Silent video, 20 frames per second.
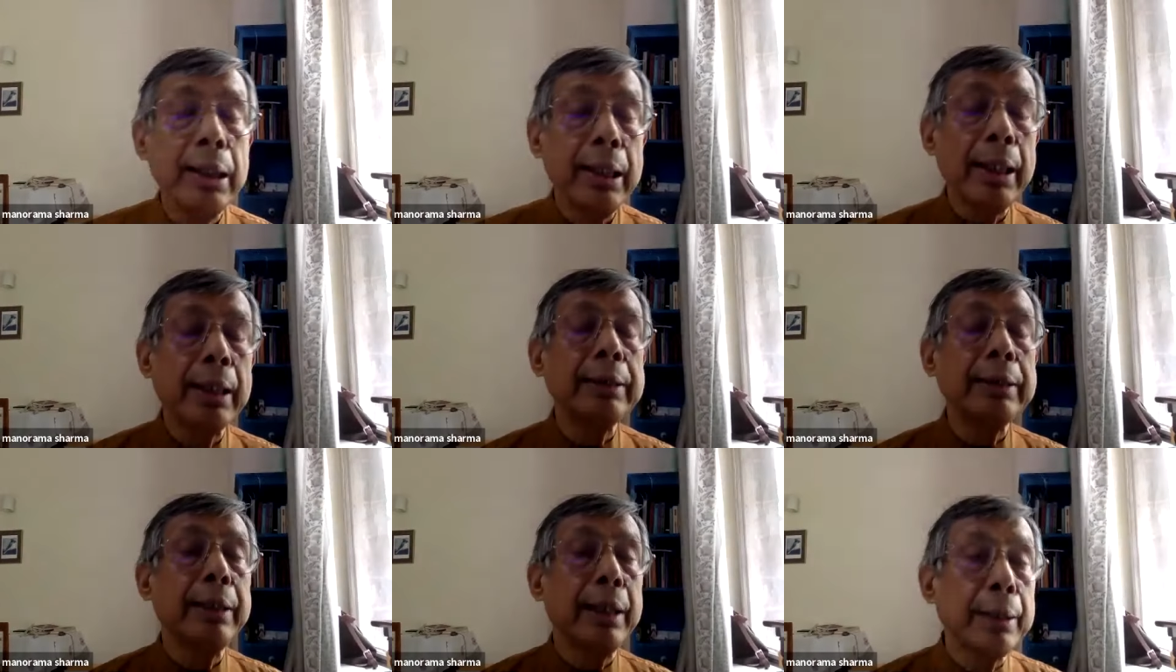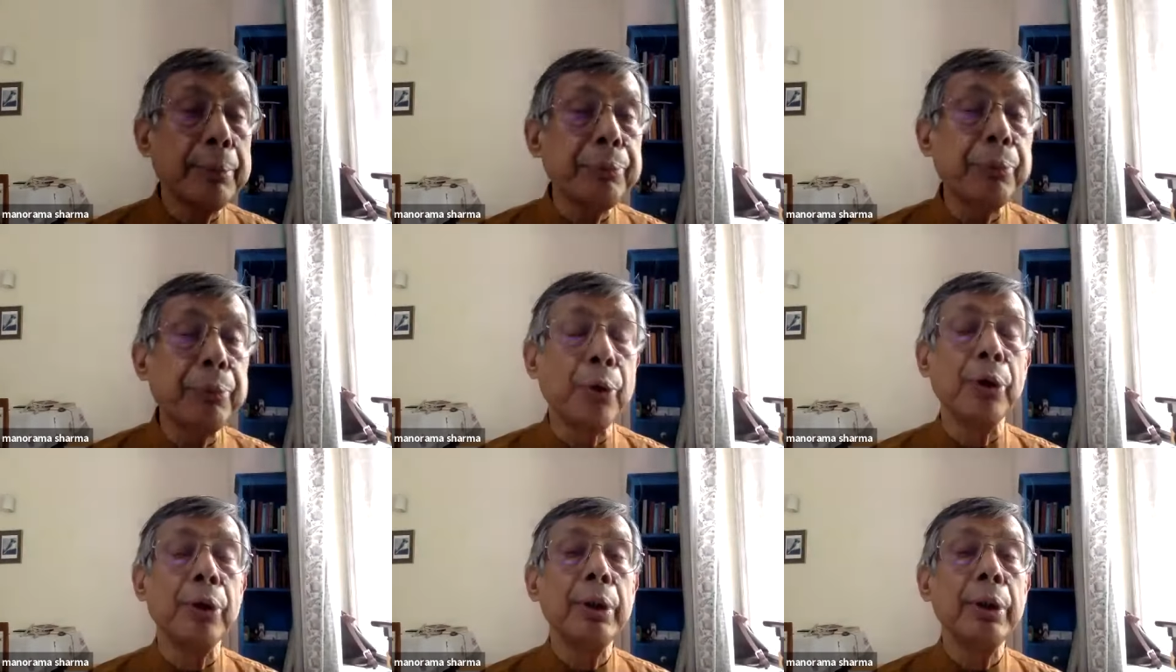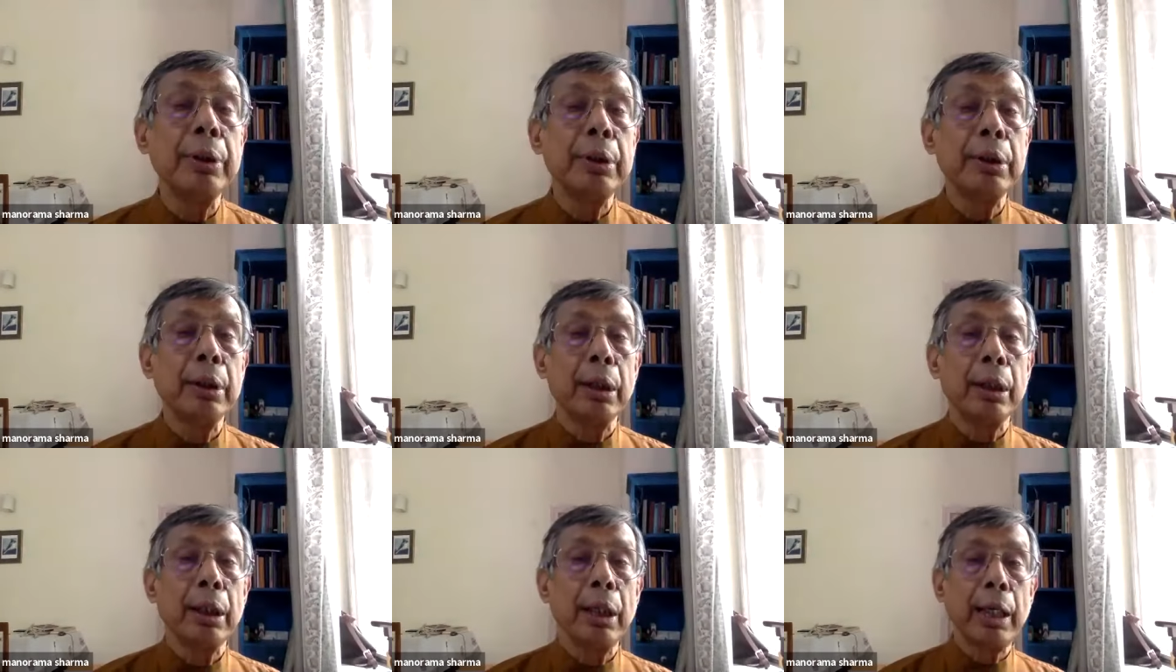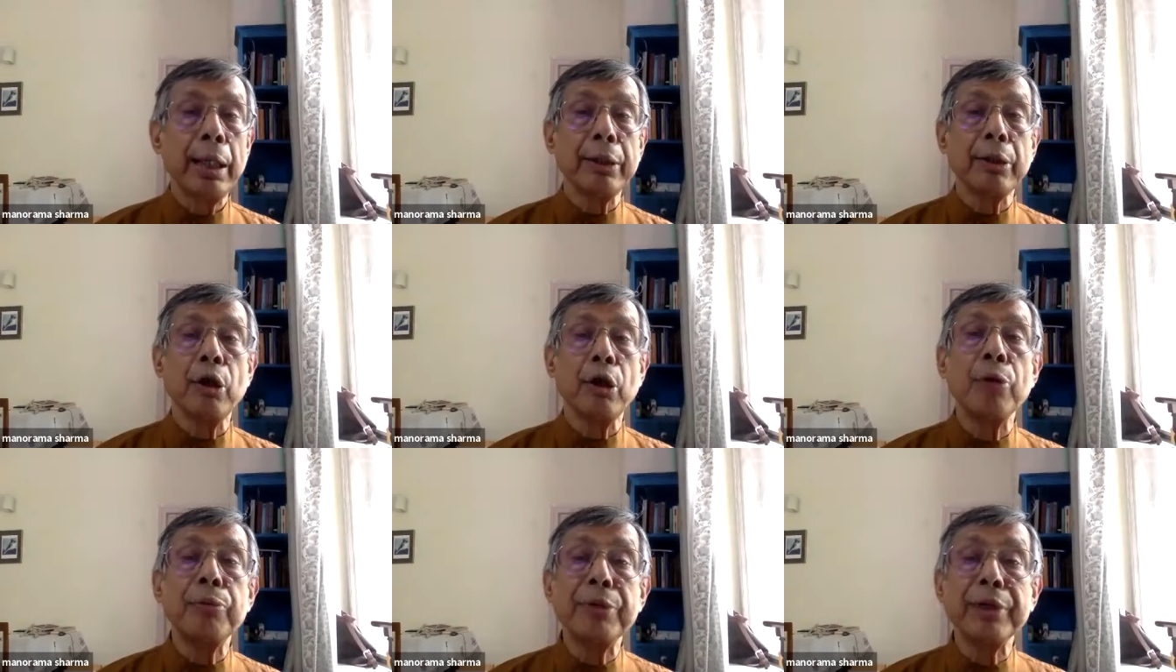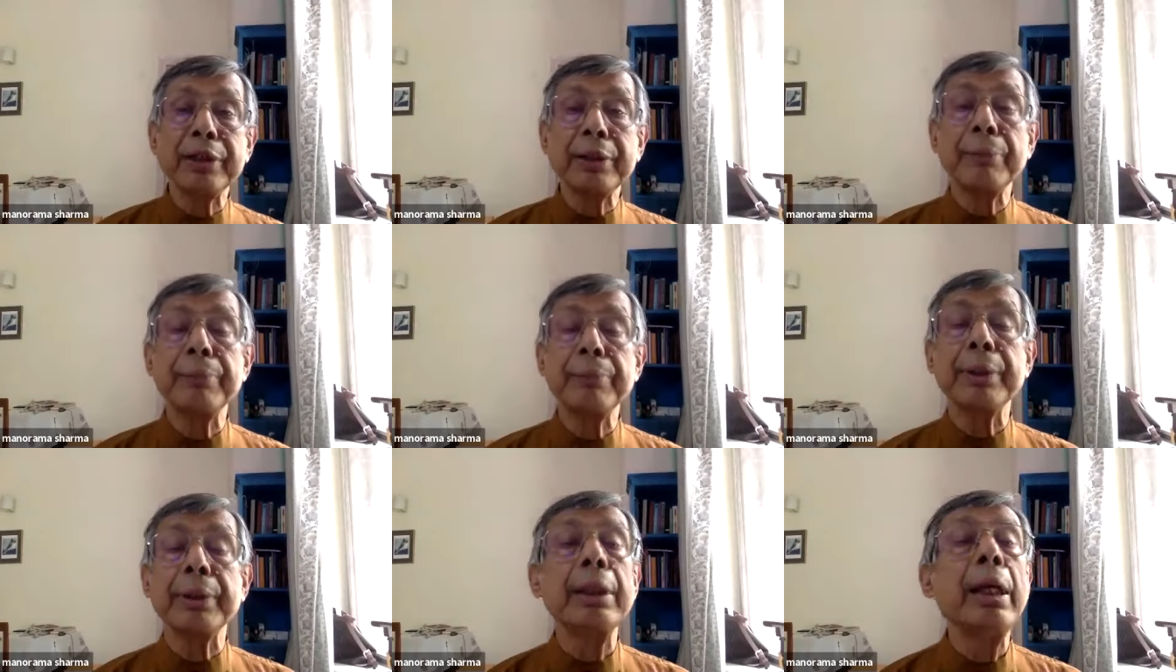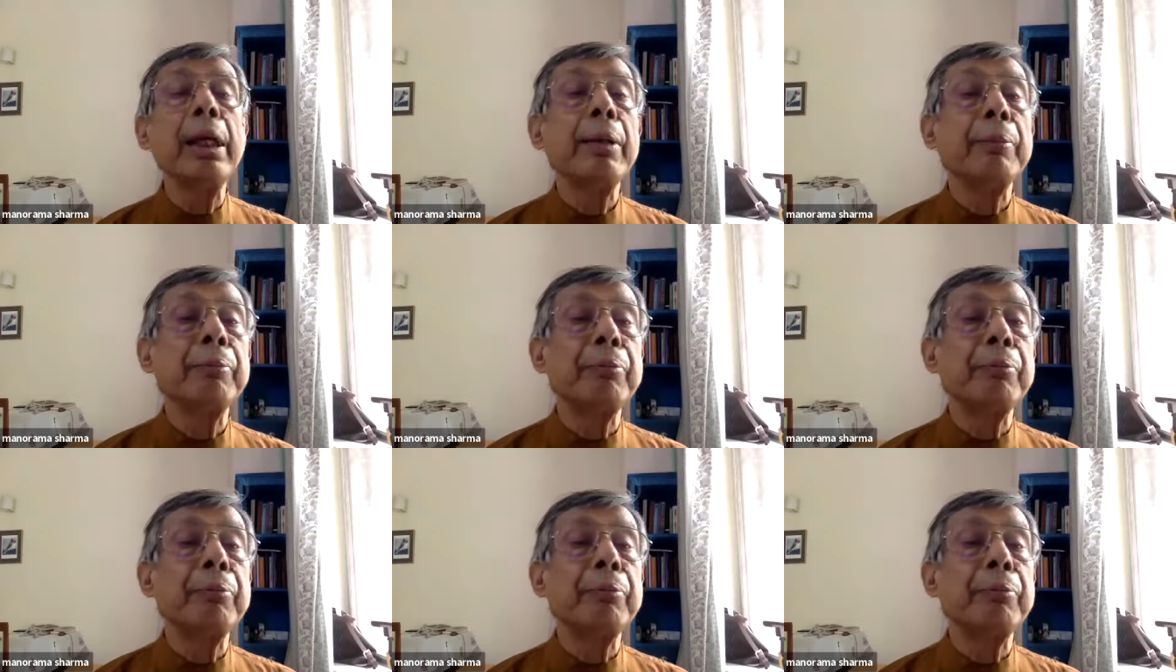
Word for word: and therefore uh, overcoming